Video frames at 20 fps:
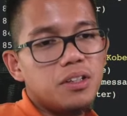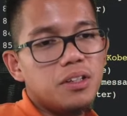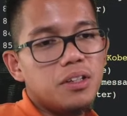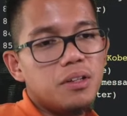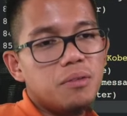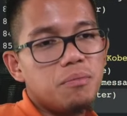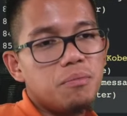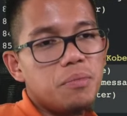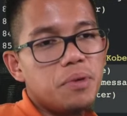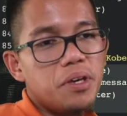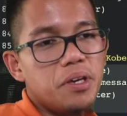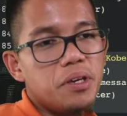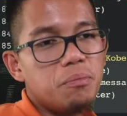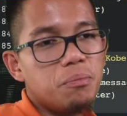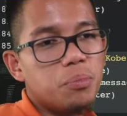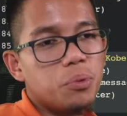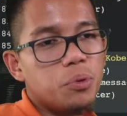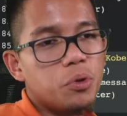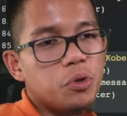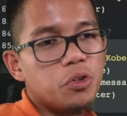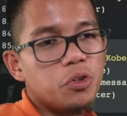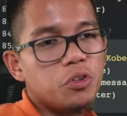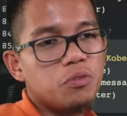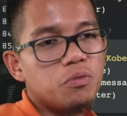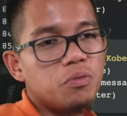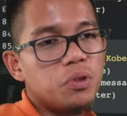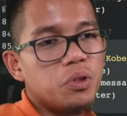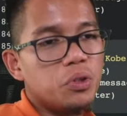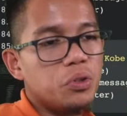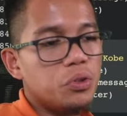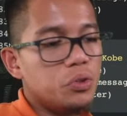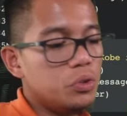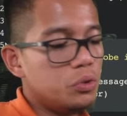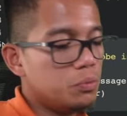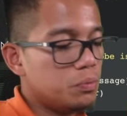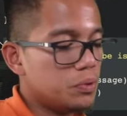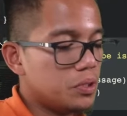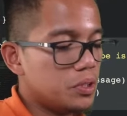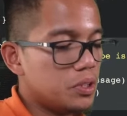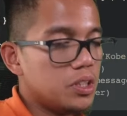the main point of
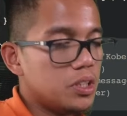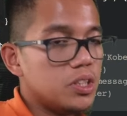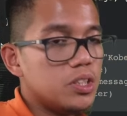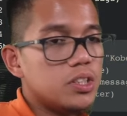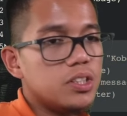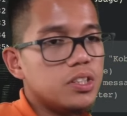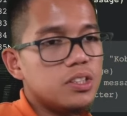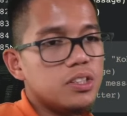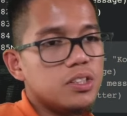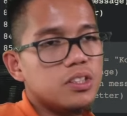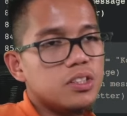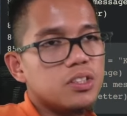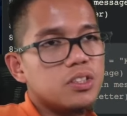loops is